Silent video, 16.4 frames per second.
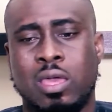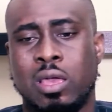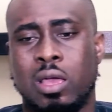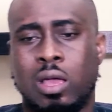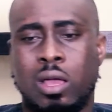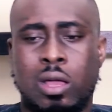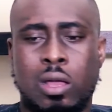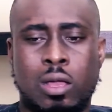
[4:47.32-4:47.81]

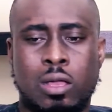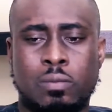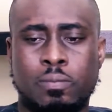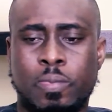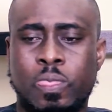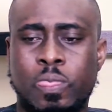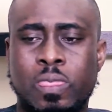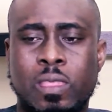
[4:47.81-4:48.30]

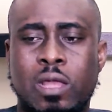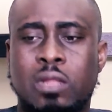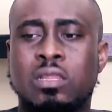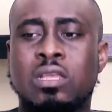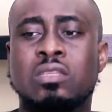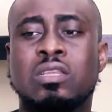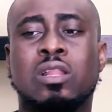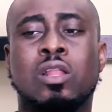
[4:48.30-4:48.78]

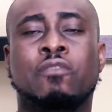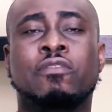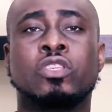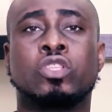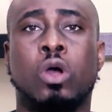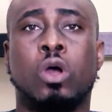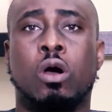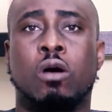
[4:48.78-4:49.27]
Lindelof
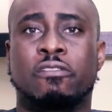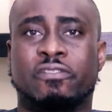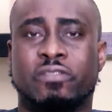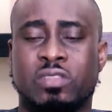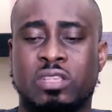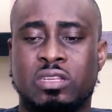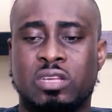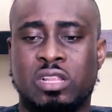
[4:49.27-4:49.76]
is off.
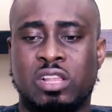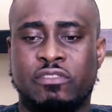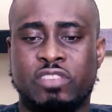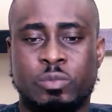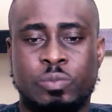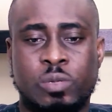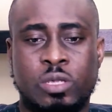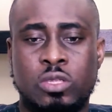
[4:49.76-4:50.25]
Lindelof
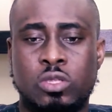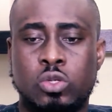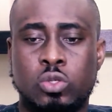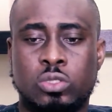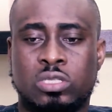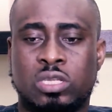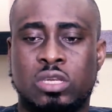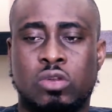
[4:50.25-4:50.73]
is being
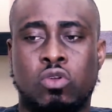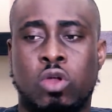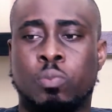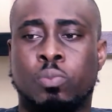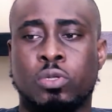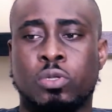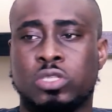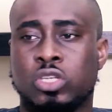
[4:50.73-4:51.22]
used in the wrong
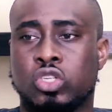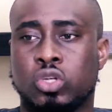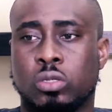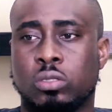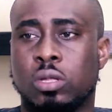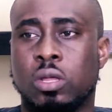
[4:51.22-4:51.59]
position.